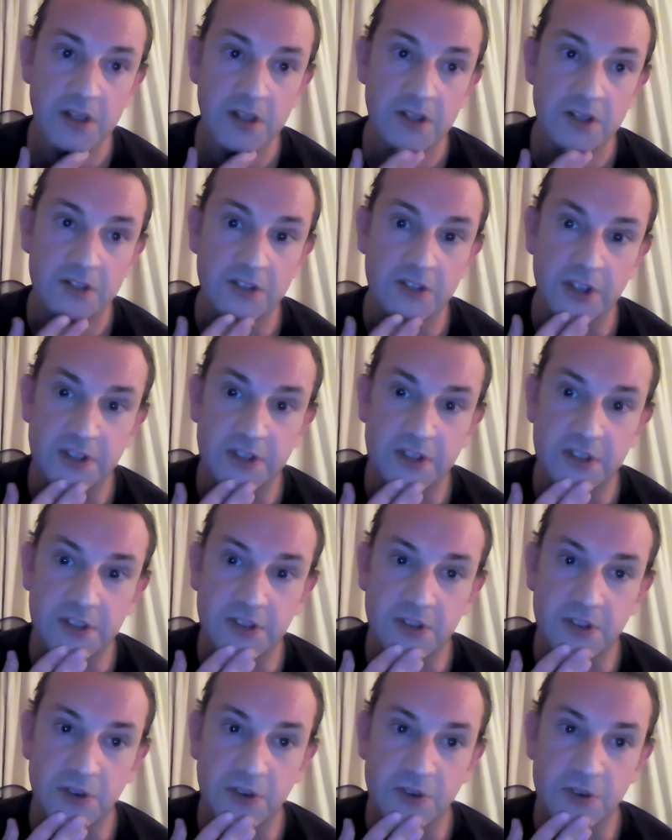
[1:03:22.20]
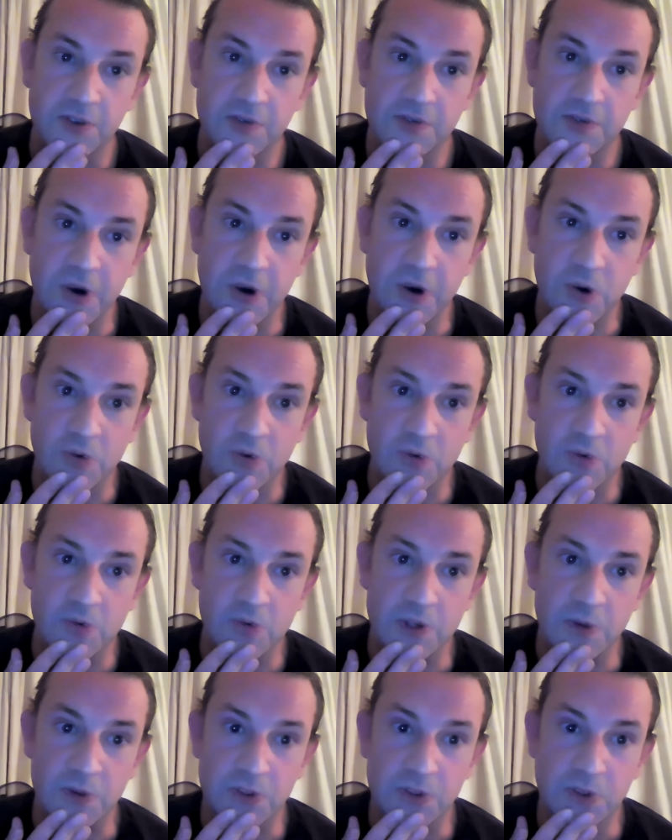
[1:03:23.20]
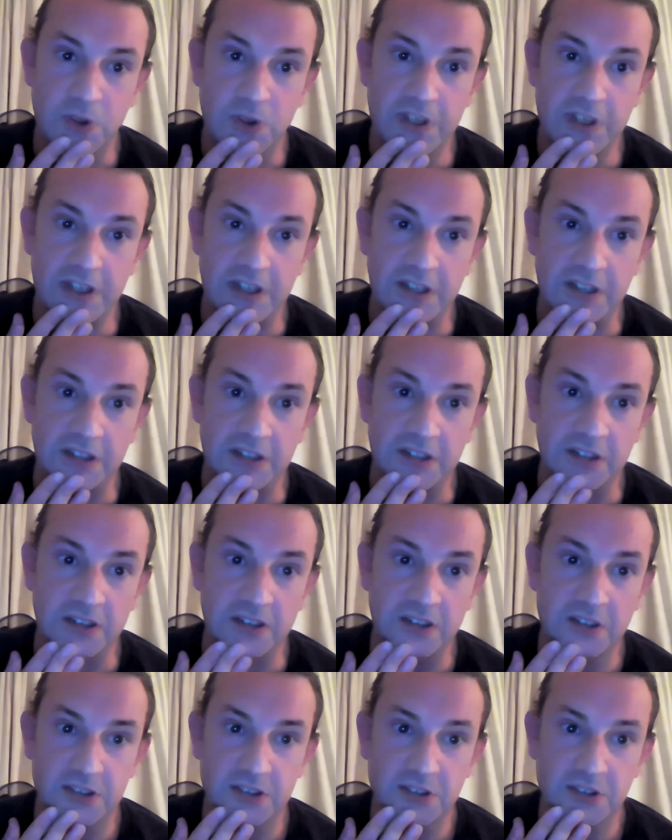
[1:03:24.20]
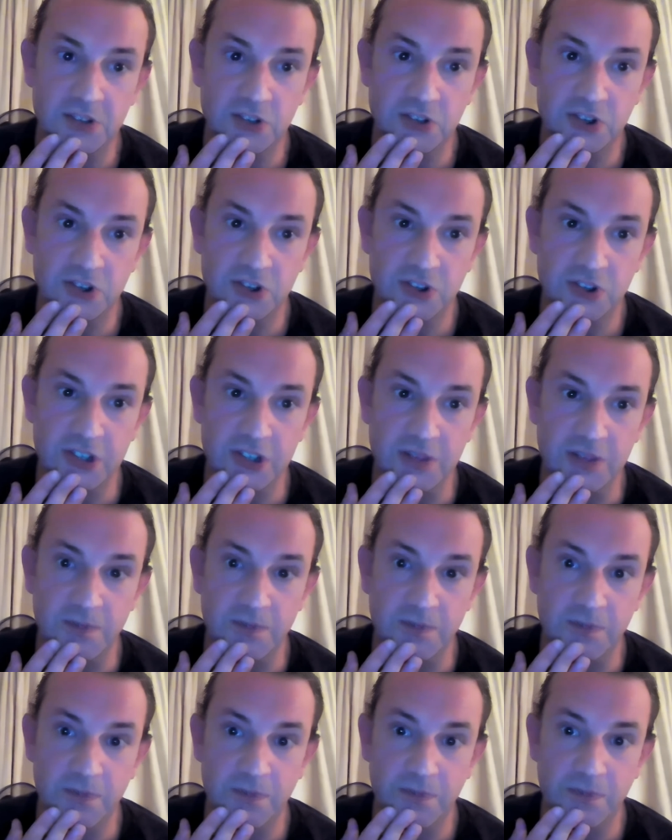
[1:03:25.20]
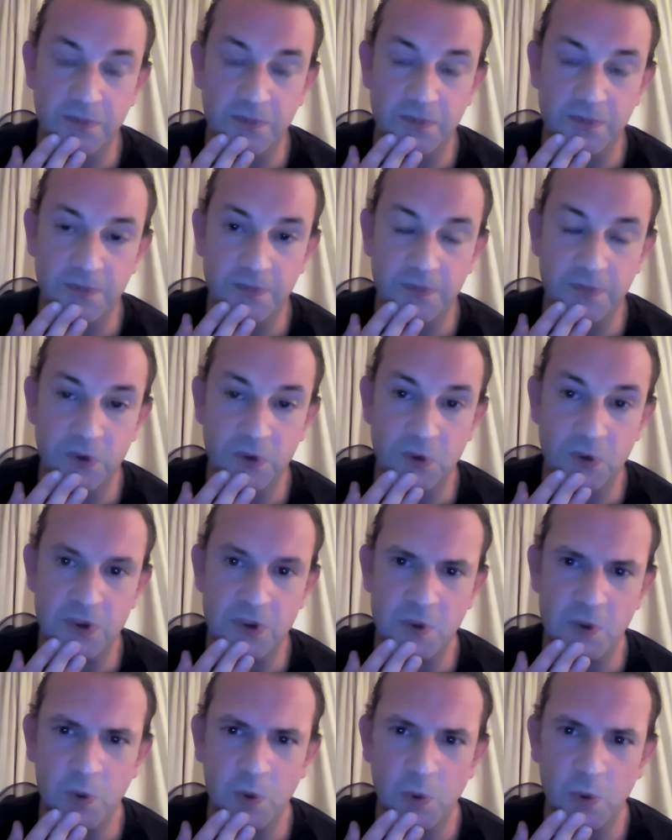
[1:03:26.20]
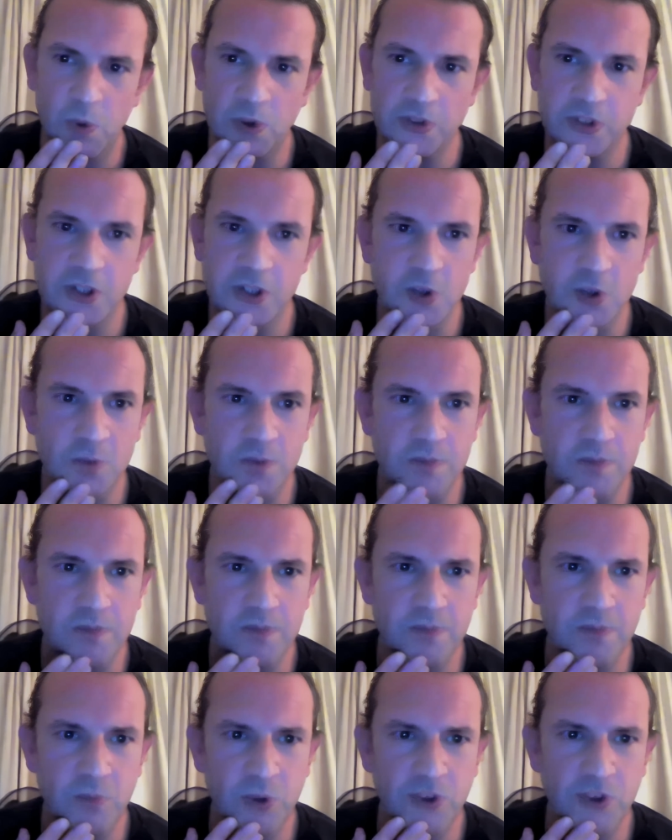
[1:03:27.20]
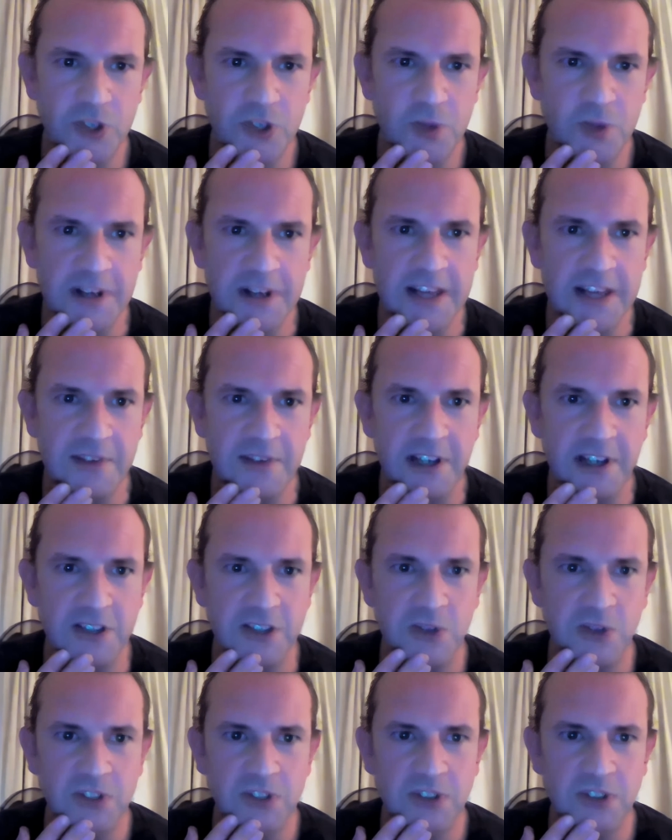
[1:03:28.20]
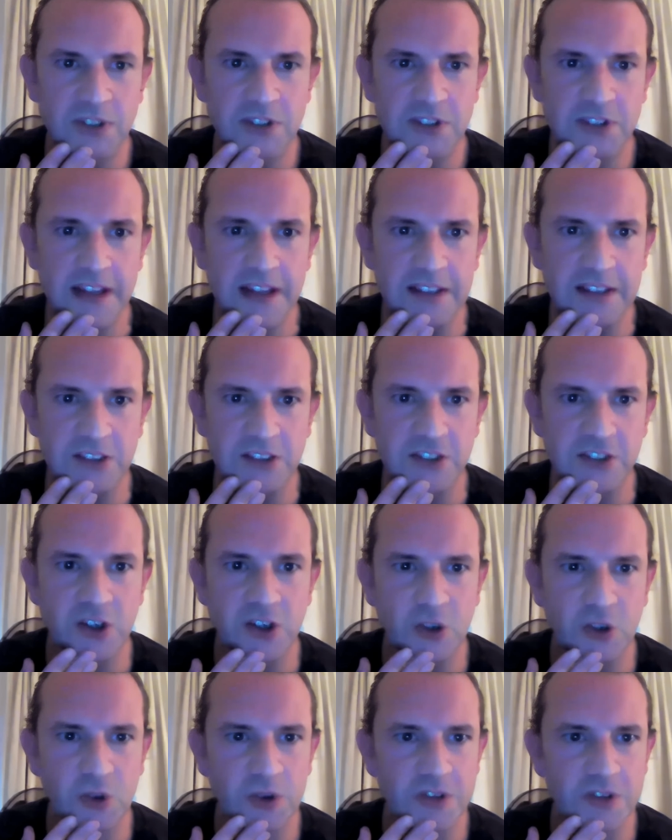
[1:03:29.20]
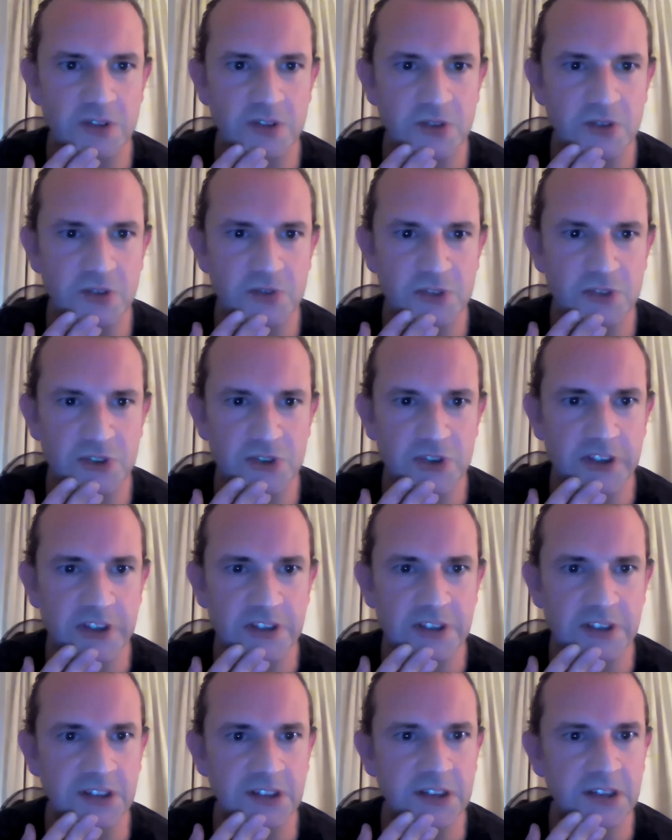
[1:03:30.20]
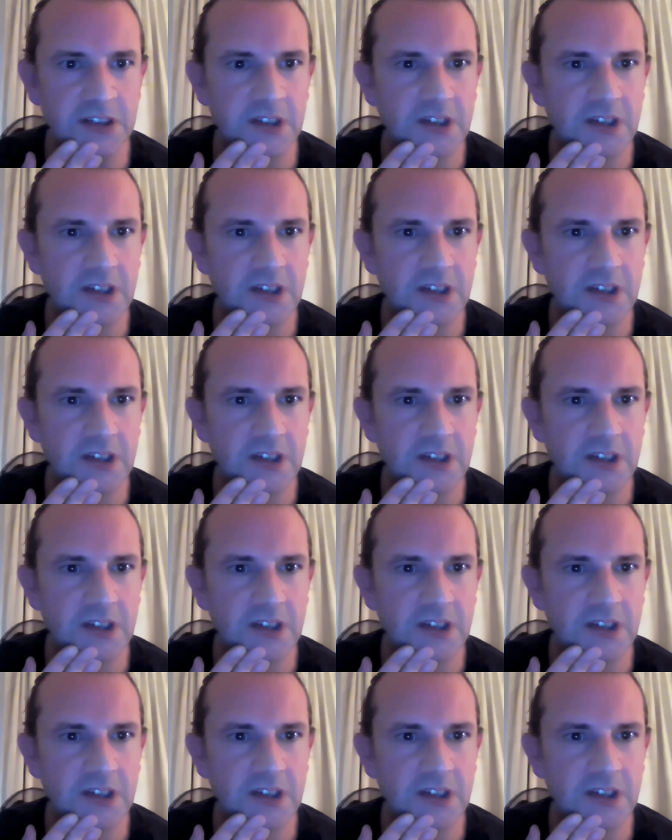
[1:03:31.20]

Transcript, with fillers: started on the phone. We were talking, and she sort of said, "Well, what do you what do you believe in? I don't understand." She got quite sort of frustrated